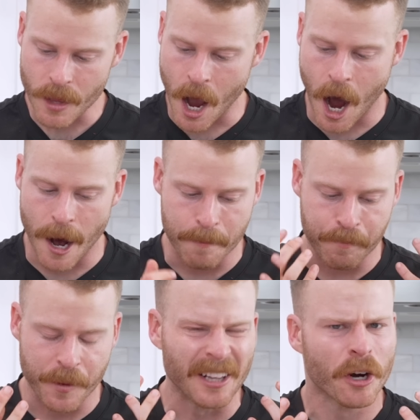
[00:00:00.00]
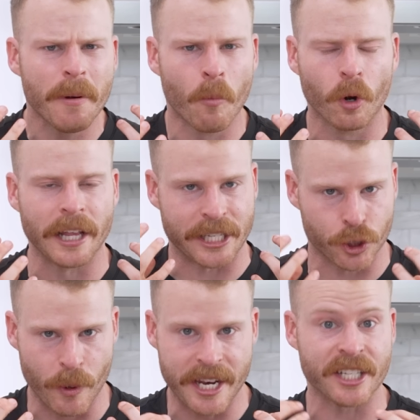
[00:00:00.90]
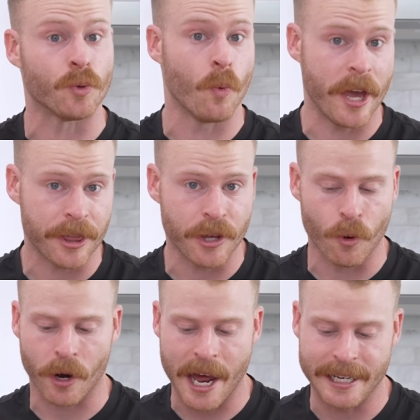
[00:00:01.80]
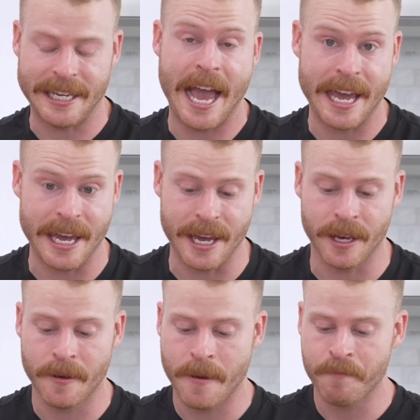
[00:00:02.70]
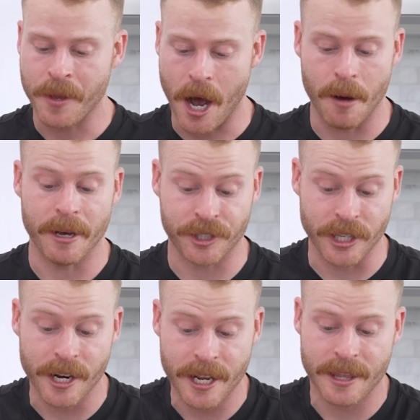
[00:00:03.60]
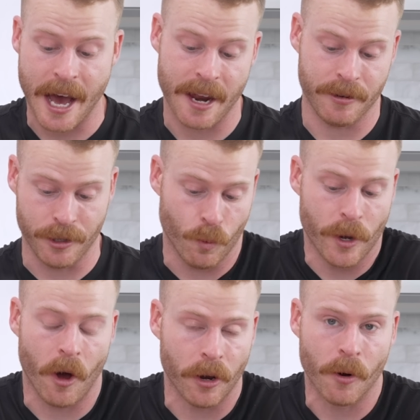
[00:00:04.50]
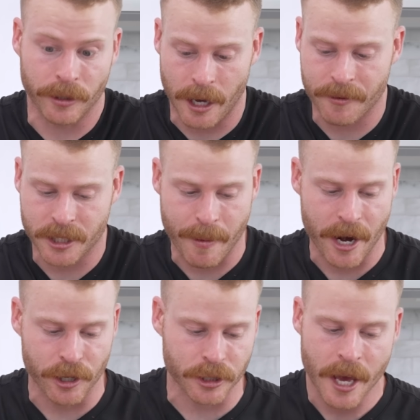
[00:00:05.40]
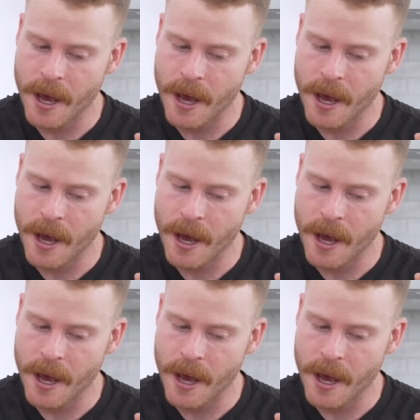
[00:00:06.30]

like sweetness with your kind of tangy acidity that we all know and love in tomatoes.